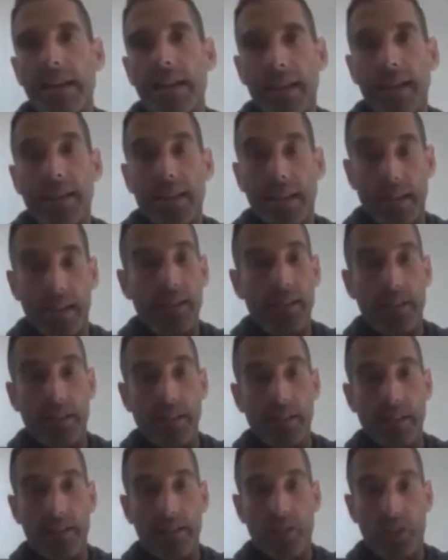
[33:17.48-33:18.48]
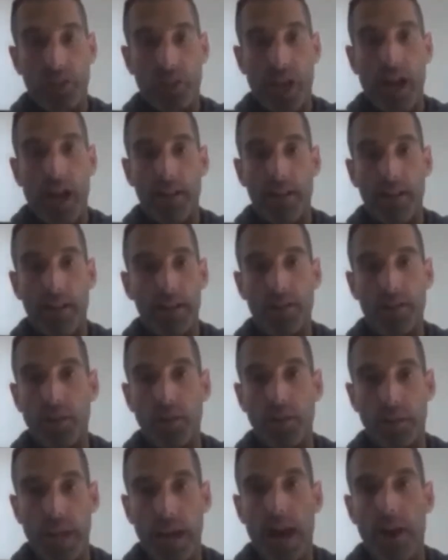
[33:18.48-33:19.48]
It's a challenge,
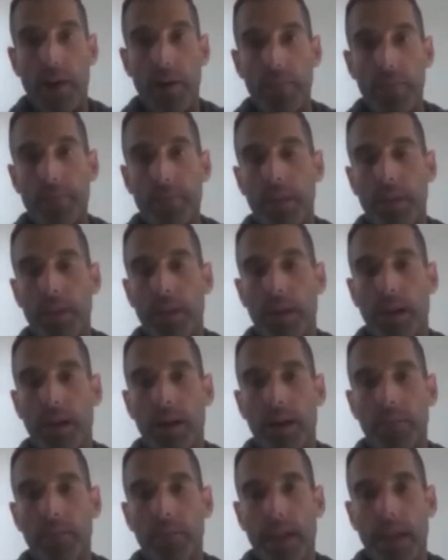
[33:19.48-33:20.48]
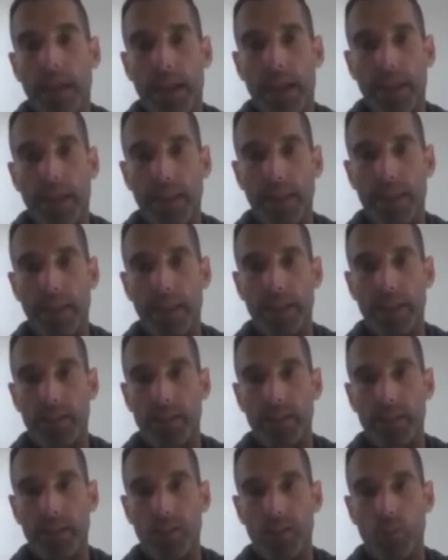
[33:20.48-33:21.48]
no doubt. And I think
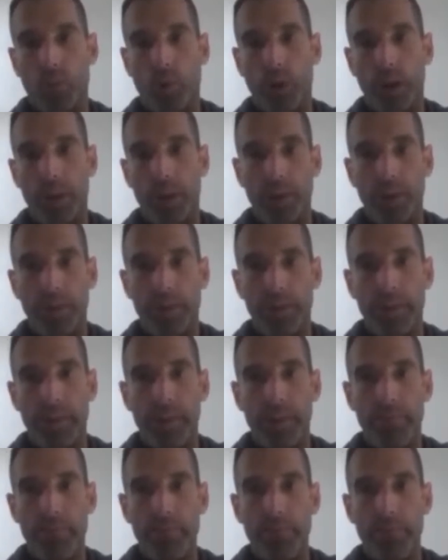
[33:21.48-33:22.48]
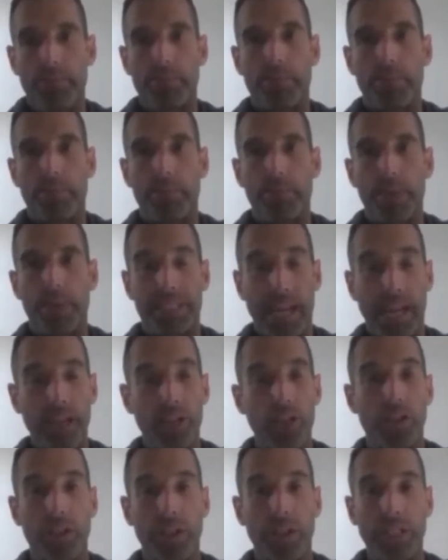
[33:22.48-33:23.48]
it's one of the
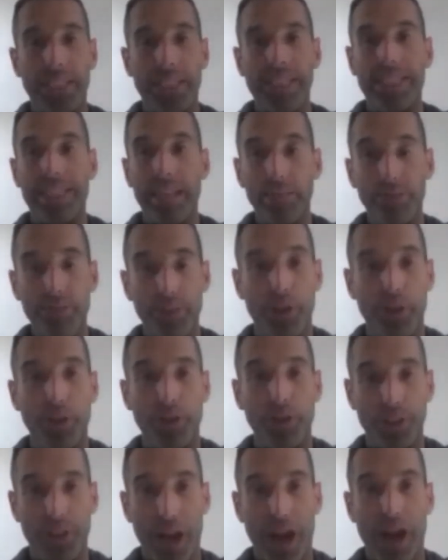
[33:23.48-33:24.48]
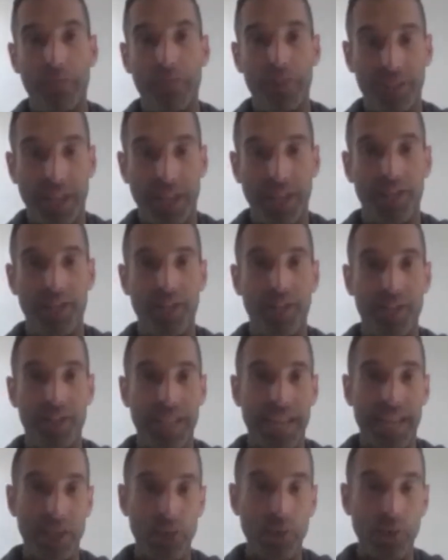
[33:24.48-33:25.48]
potentially difficult conversations
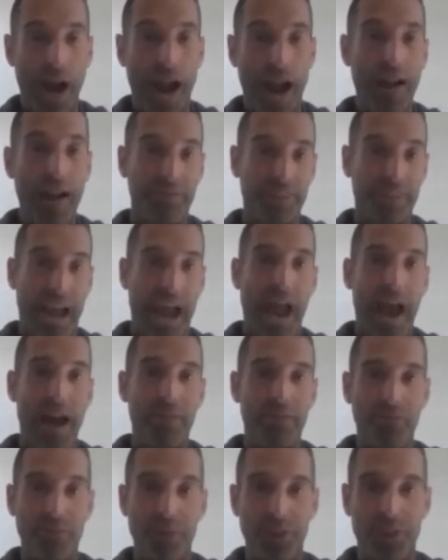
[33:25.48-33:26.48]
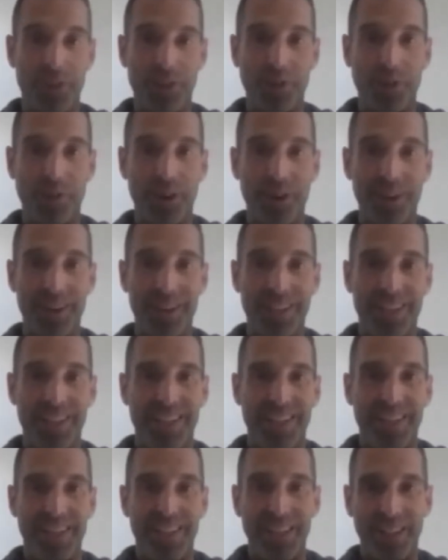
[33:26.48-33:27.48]
that you have to have with your
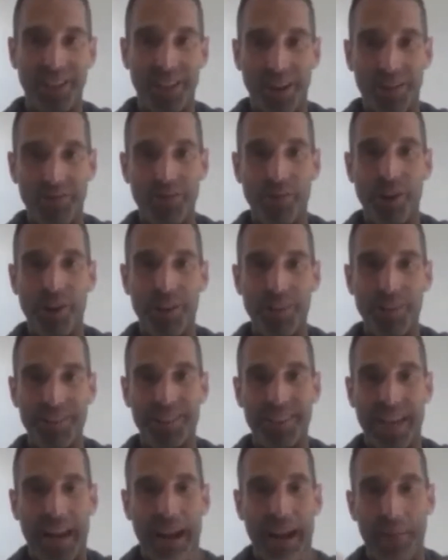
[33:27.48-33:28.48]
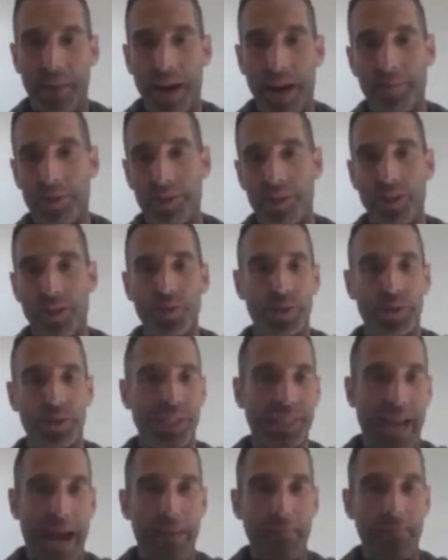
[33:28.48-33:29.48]
loved ones. And I'm just going to use an
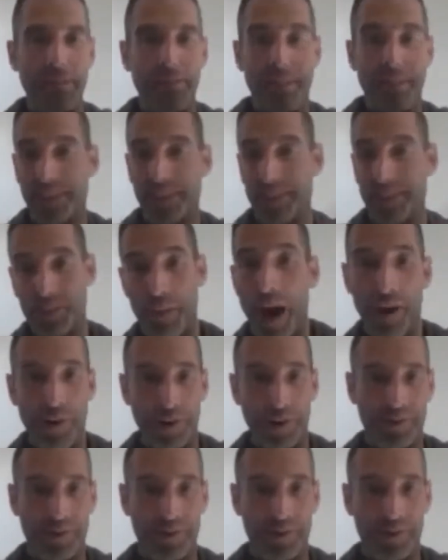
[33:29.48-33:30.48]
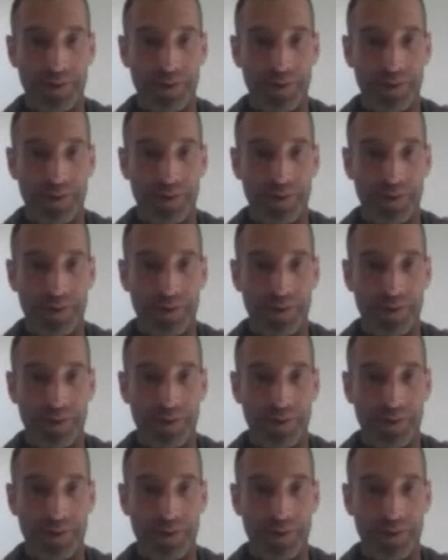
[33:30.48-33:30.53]
example of, like, the spouse,